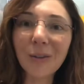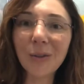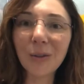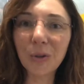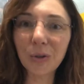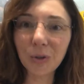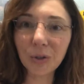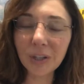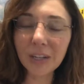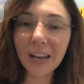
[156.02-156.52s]

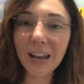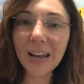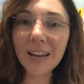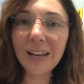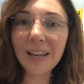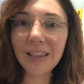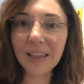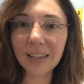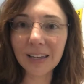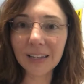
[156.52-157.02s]

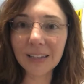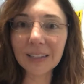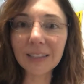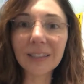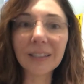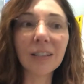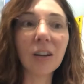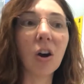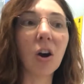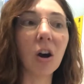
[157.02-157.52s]
creating
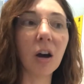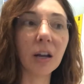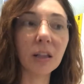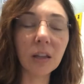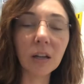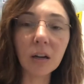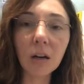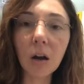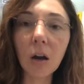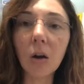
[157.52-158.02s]
this on
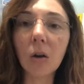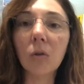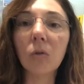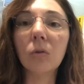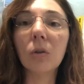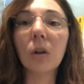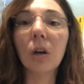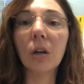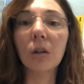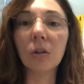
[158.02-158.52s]
their
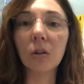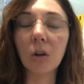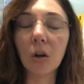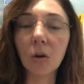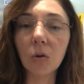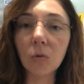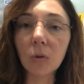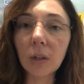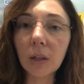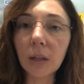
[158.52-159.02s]
own
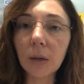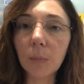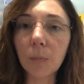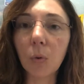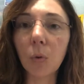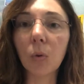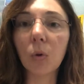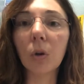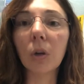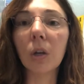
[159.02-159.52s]

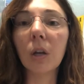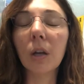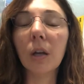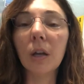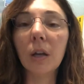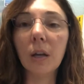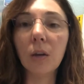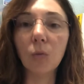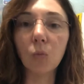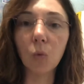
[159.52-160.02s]
clipboard,
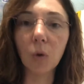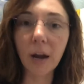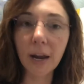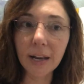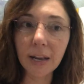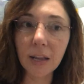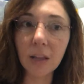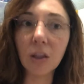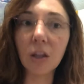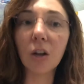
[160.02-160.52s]
and
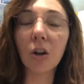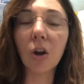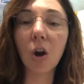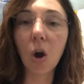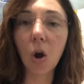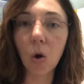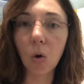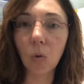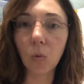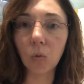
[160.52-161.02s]
writing their
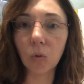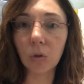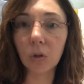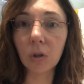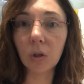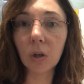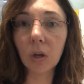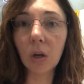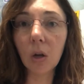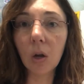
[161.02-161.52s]
own
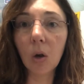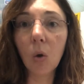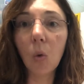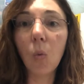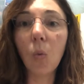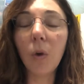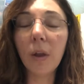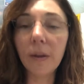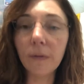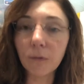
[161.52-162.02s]

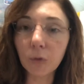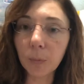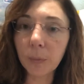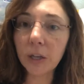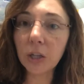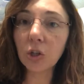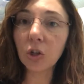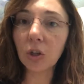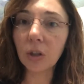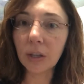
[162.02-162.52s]

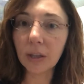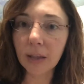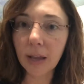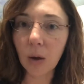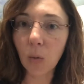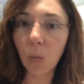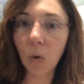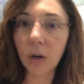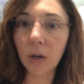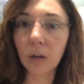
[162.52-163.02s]
information that they
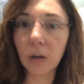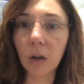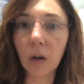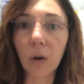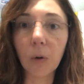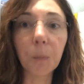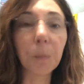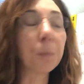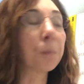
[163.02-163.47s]
want to know.